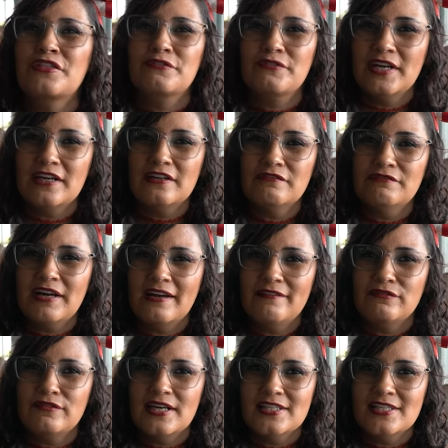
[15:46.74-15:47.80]
Three out of five
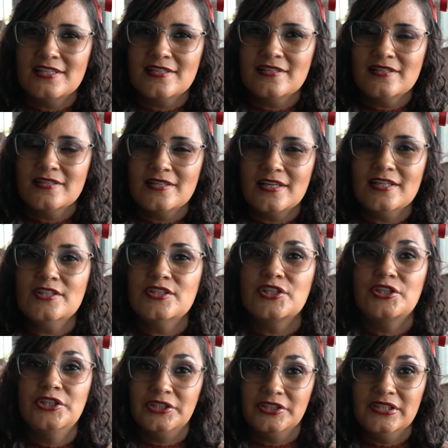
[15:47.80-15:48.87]
rices is
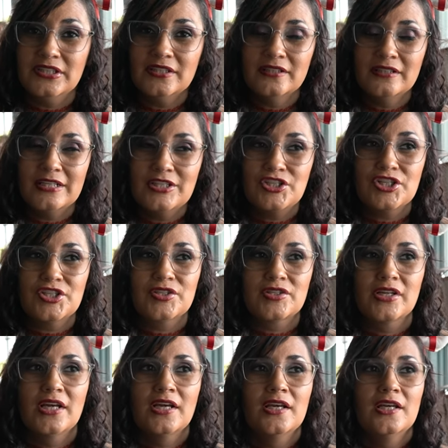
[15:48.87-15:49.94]
good. It's just
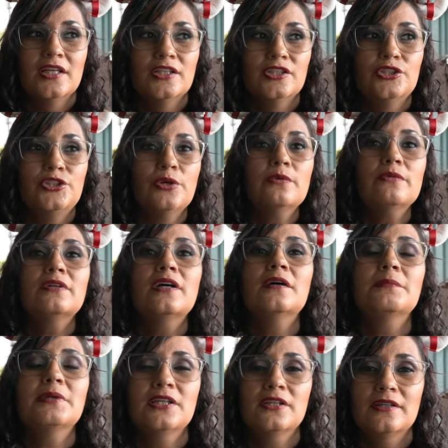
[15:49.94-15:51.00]
don't
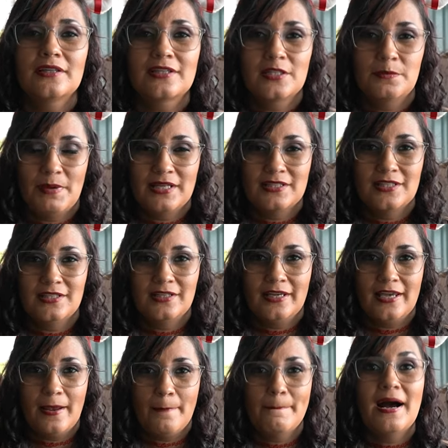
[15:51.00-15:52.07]
come here expecting to
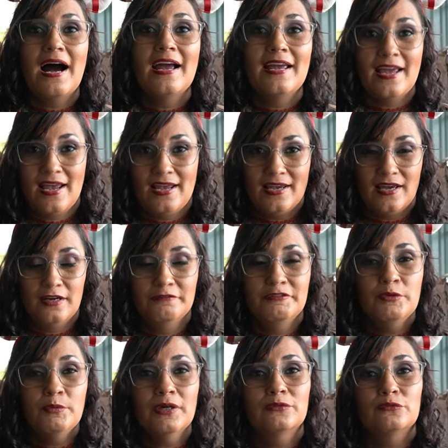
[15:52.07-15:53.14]
get paella.
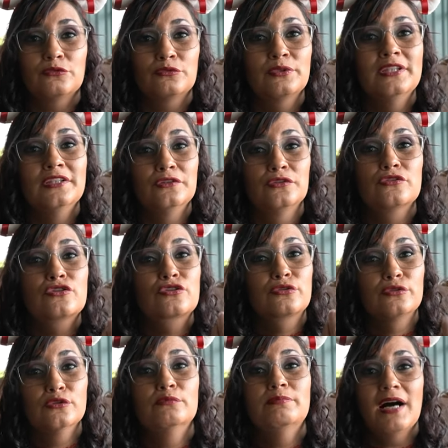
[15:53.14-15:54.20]
If you want real,
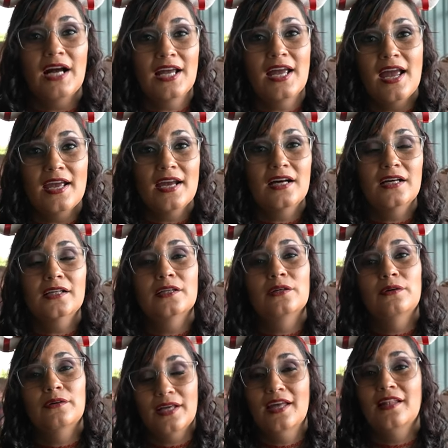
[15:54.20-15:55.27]
true paella,
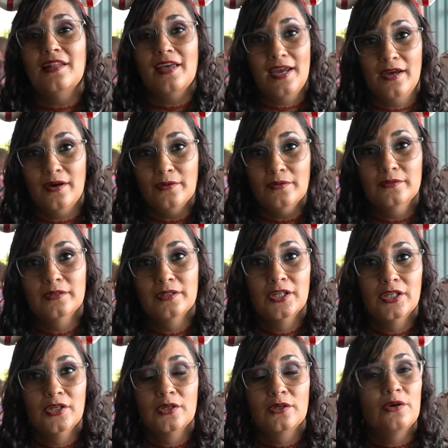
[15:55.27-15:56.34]
go to Jaleo,
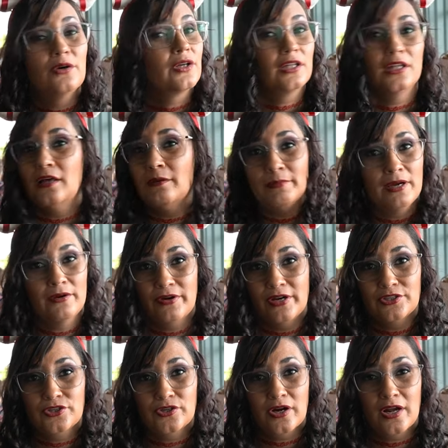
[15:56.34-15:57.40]
go to Columbia
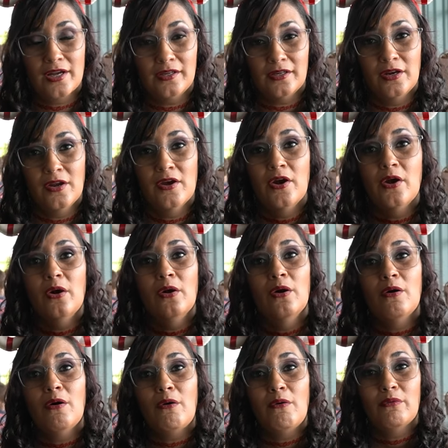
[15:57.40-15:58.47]
Restaurant,
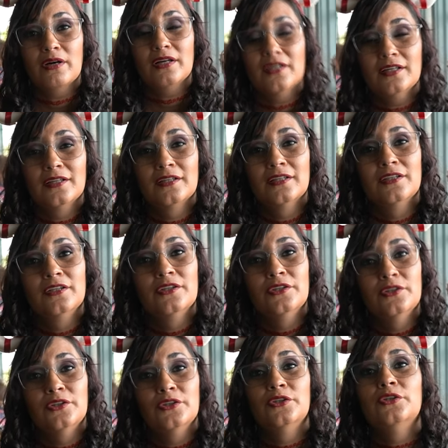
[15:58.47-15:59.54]
or
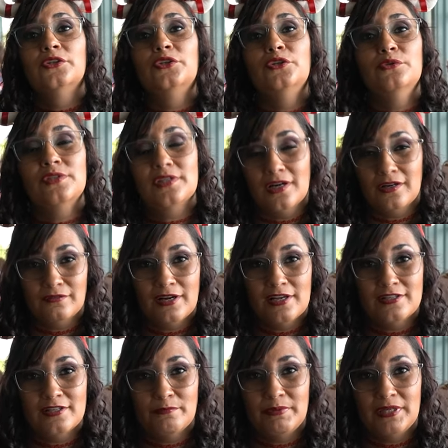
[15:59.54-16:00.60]
use our
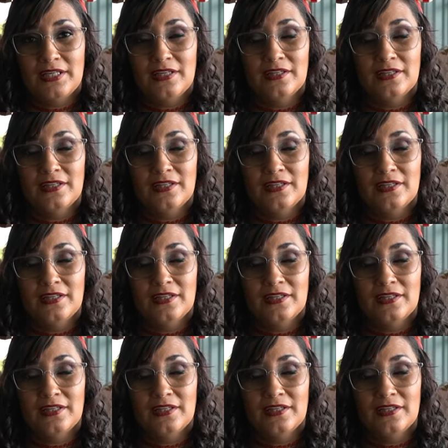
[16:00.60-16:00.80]
recipe